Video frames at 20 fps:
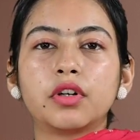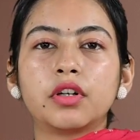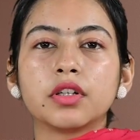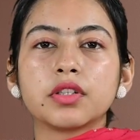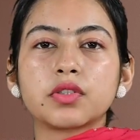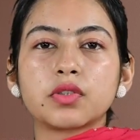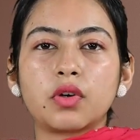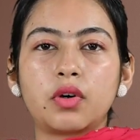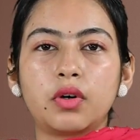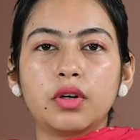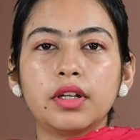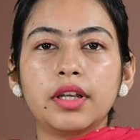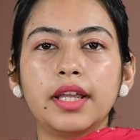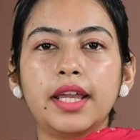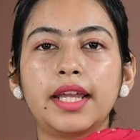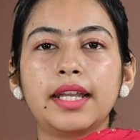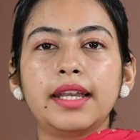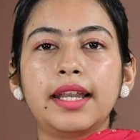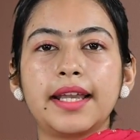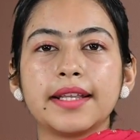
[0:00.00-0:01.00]
stone
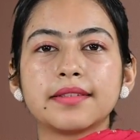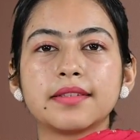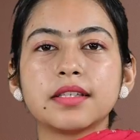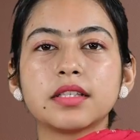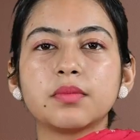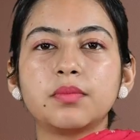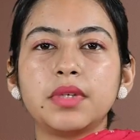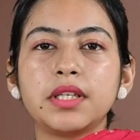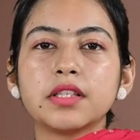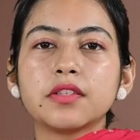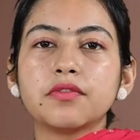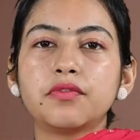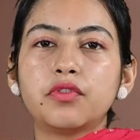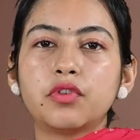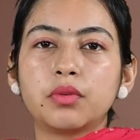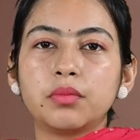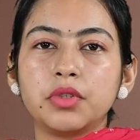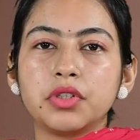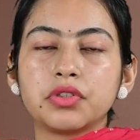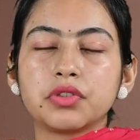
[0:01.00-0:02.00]
and lysis means
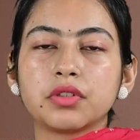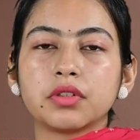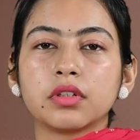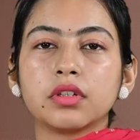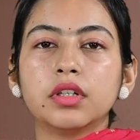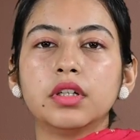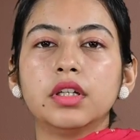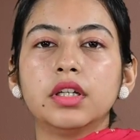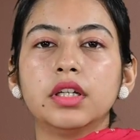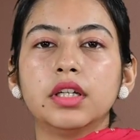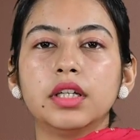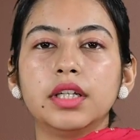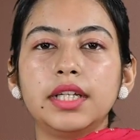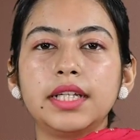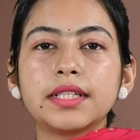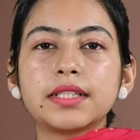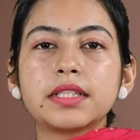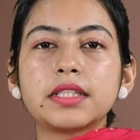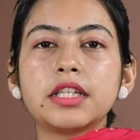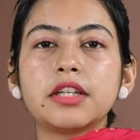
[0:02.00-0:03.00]
formation.
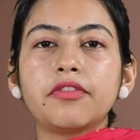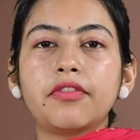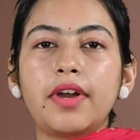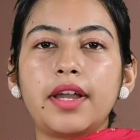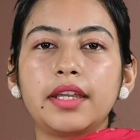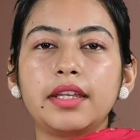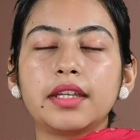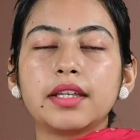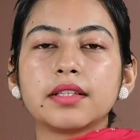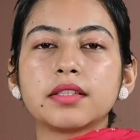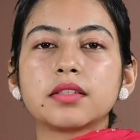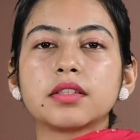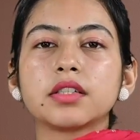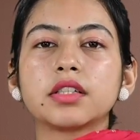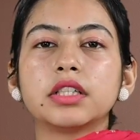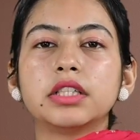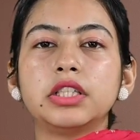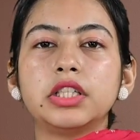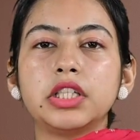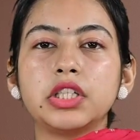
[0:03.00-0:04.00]
It's defined as the
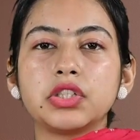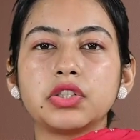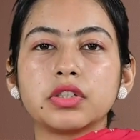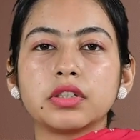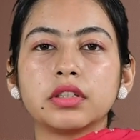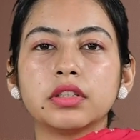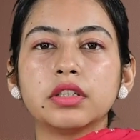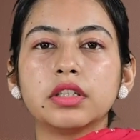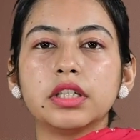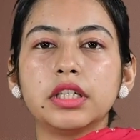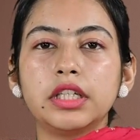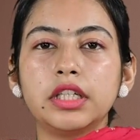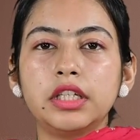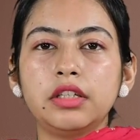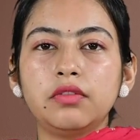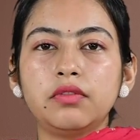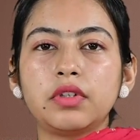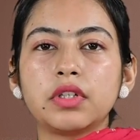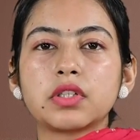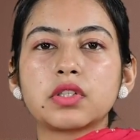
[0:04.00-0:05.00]
condition
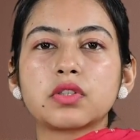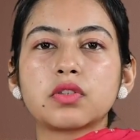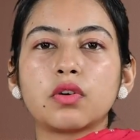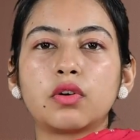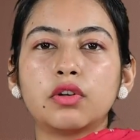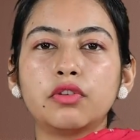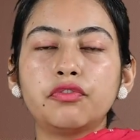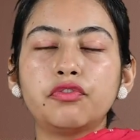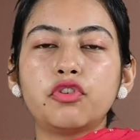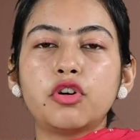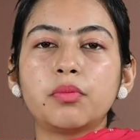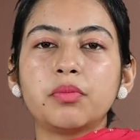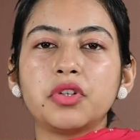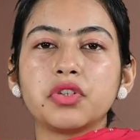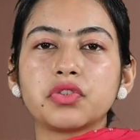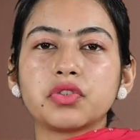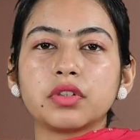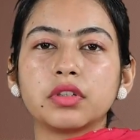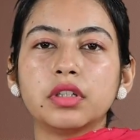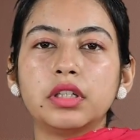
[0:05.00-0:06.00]
in which stone
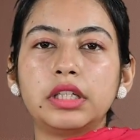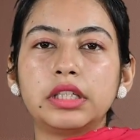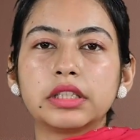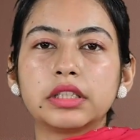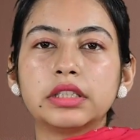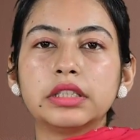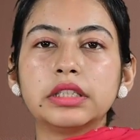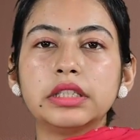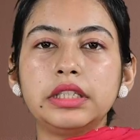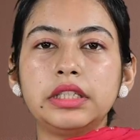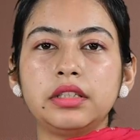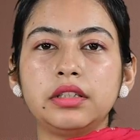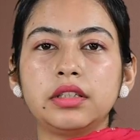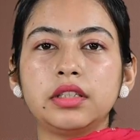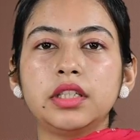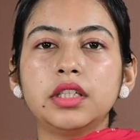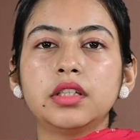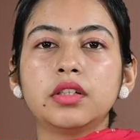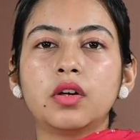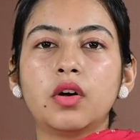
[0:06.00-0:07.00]
formation occur in
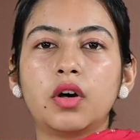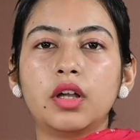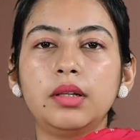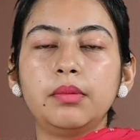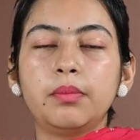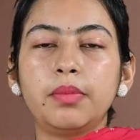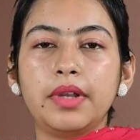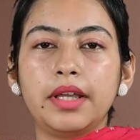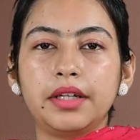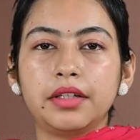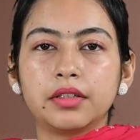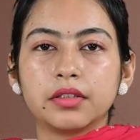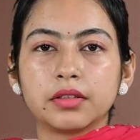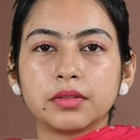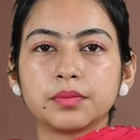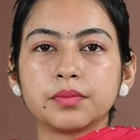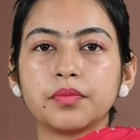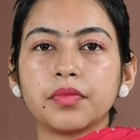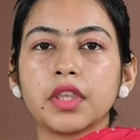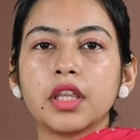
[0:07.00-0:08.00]
the gallbladder.
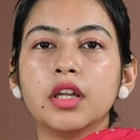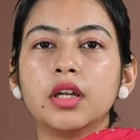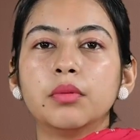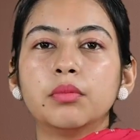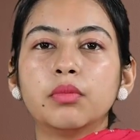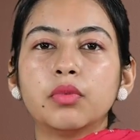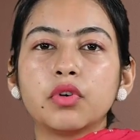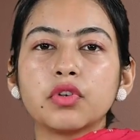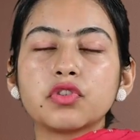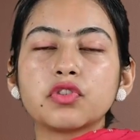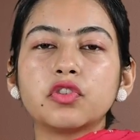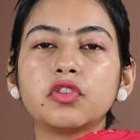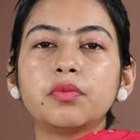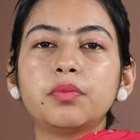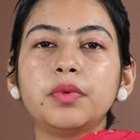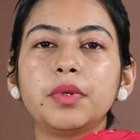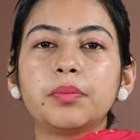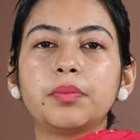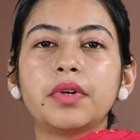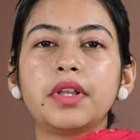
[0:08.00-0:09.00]
Most
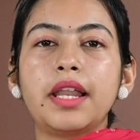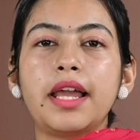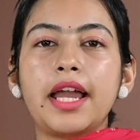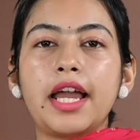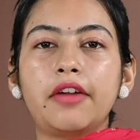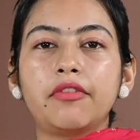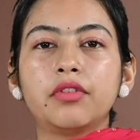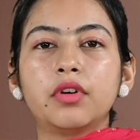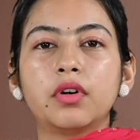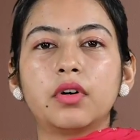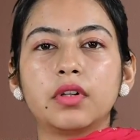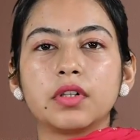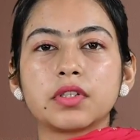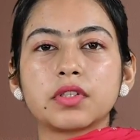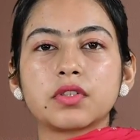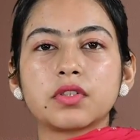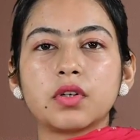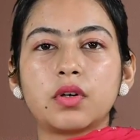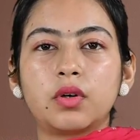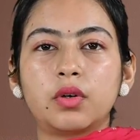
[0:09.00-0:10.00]
of people have
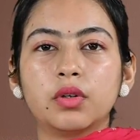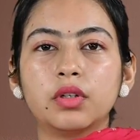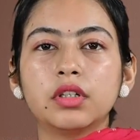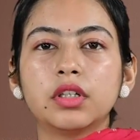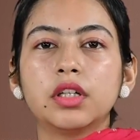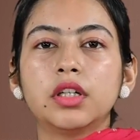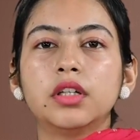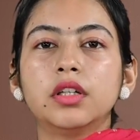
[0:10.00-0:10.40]
gallstone